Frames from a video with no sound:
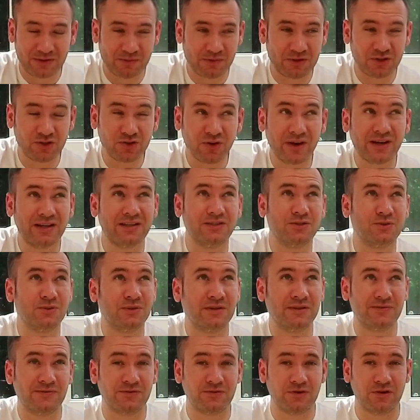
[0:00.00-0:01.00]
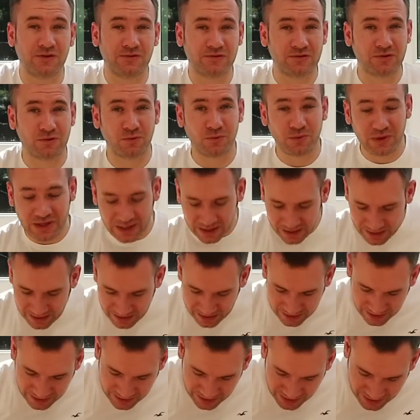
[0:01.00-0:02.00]
I've been trying to do it for over a
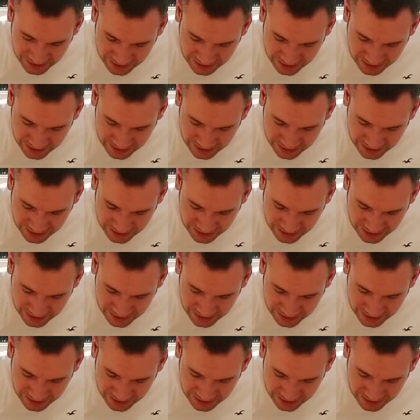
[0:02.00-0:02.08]
week.